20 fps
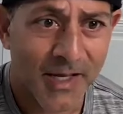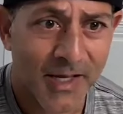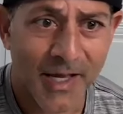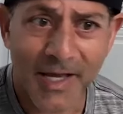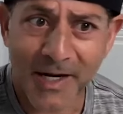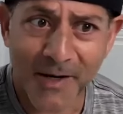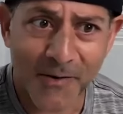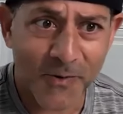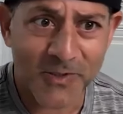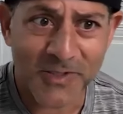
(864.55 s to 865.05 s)

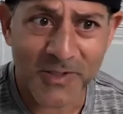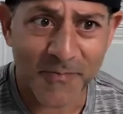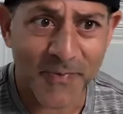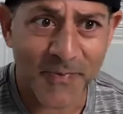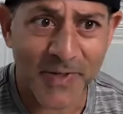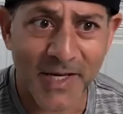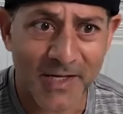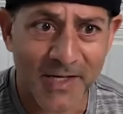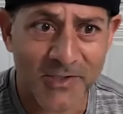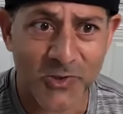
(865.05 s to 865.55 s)
And it was a
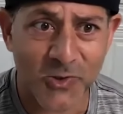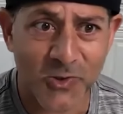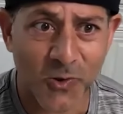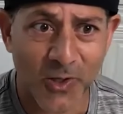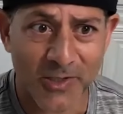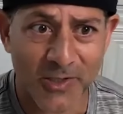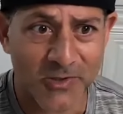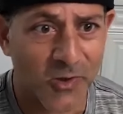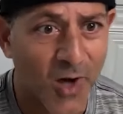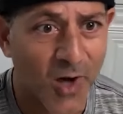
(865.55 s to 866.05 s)
BS
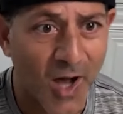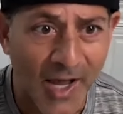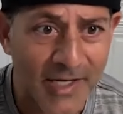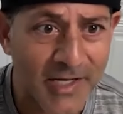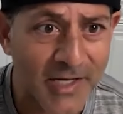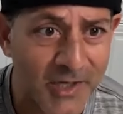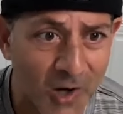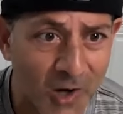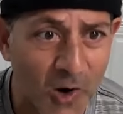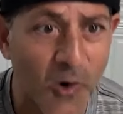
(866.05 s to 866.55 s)
story. So I
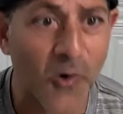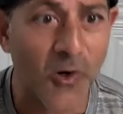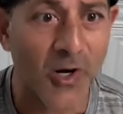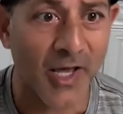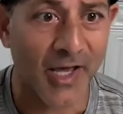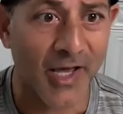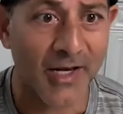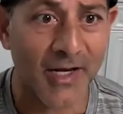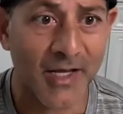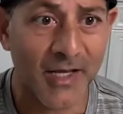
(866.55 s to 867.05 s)
can own
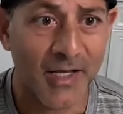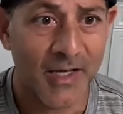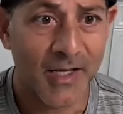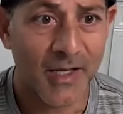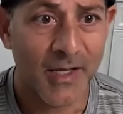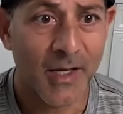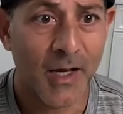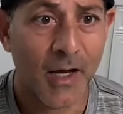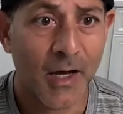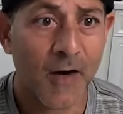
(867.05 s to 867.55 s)
it
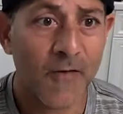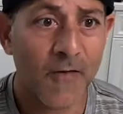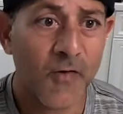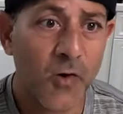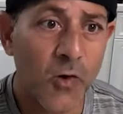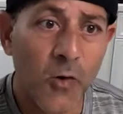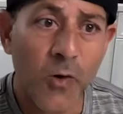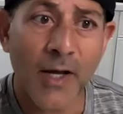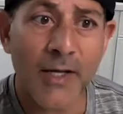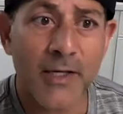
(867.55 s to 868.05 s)
of
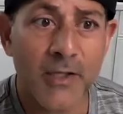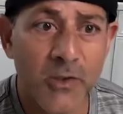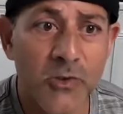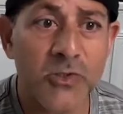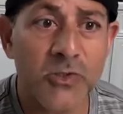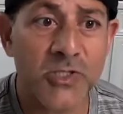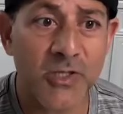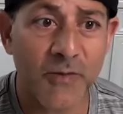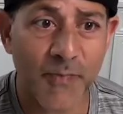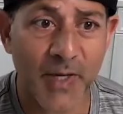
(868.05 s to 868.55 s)
who I
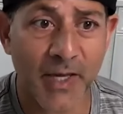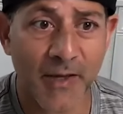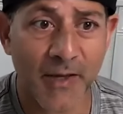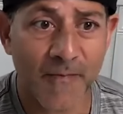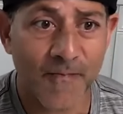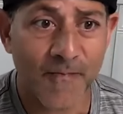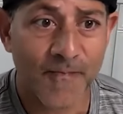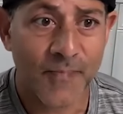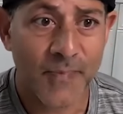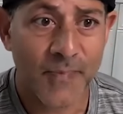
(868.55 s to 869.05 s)
used to be.